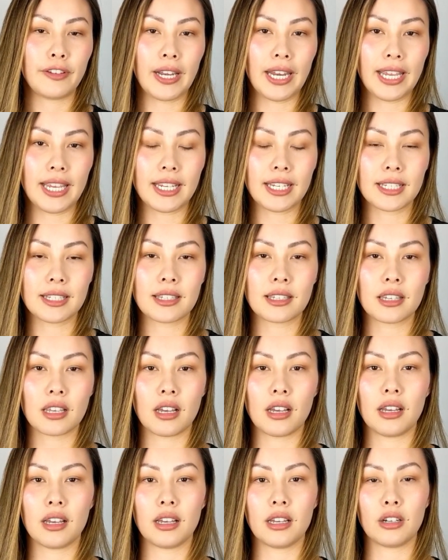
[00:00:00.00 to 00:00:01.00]
fillings
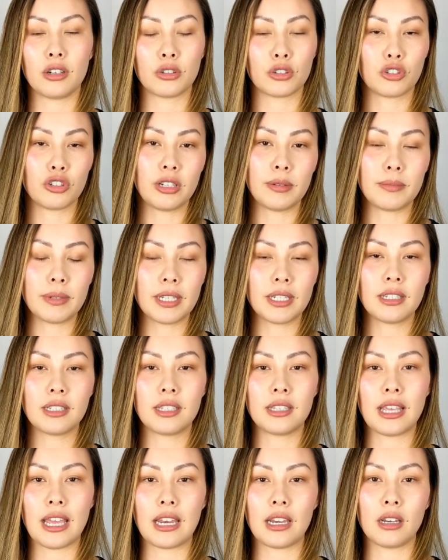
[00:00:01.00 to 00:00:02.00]
uh, or
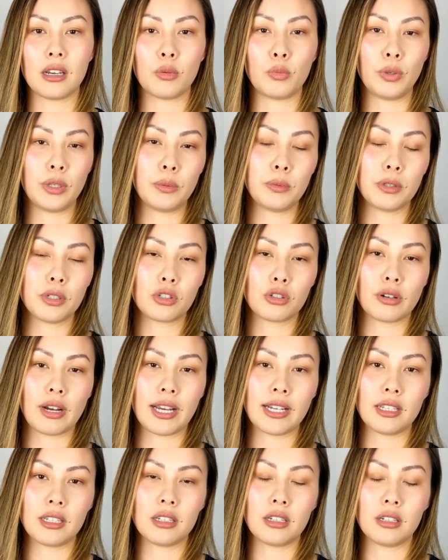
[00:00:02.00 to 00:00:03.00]
treatments, then we would
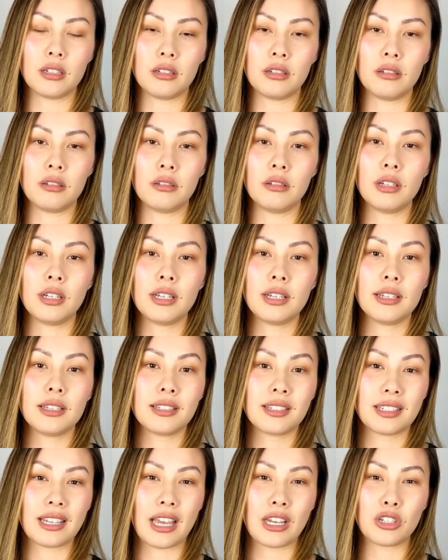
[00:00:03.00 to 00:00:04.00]
try to
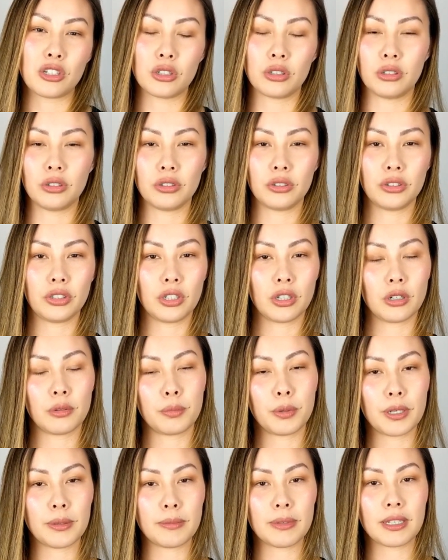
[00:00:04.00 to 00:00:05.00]
schedule your
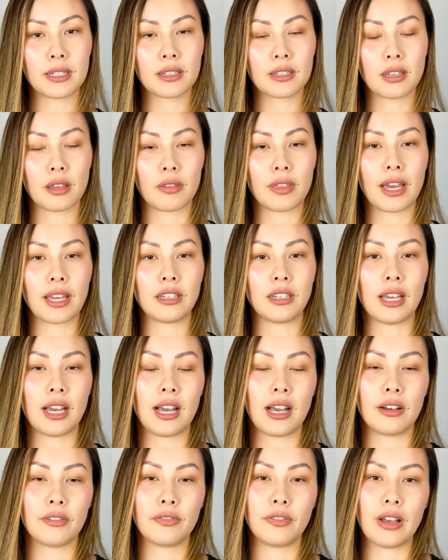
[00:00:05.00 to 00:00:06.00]
appointments so that you
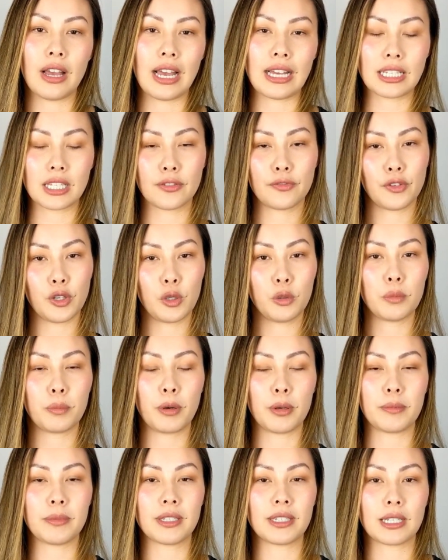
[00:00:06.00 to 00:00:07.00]
have as few
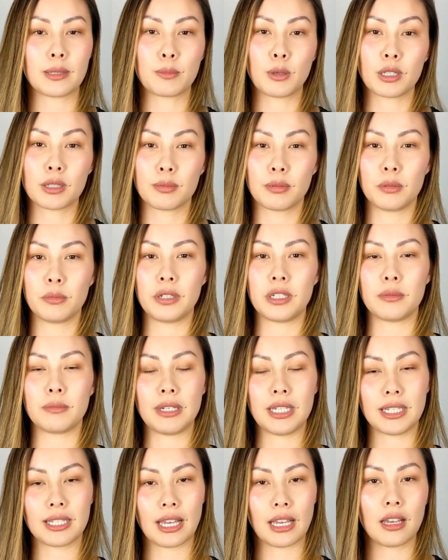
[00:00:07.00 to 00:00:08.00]
appointments as possible, which
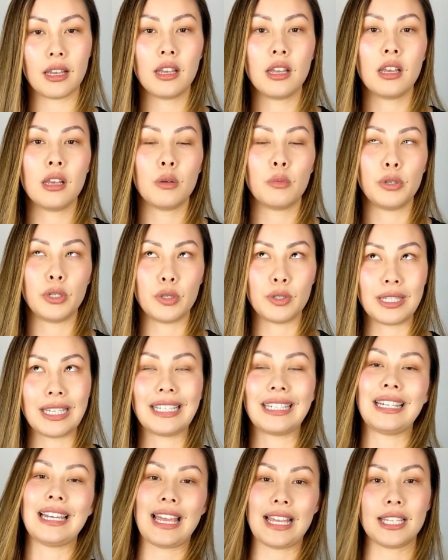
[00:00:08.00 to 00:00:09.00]
means that we're
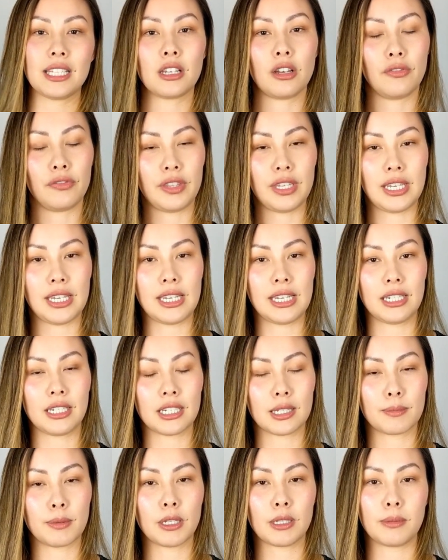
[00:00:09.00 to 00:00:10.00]
using less of the
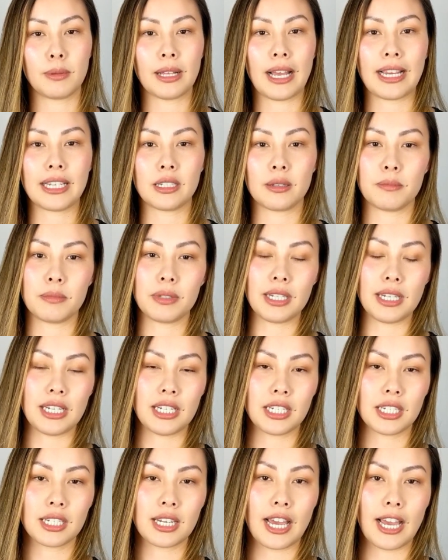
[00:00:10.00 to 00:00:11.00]
disposable items
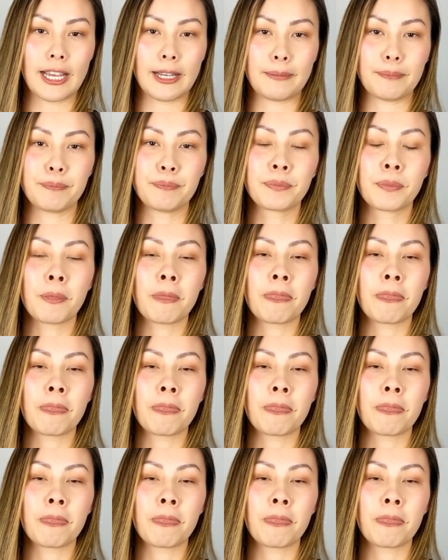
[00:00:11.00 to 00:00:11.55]
each time.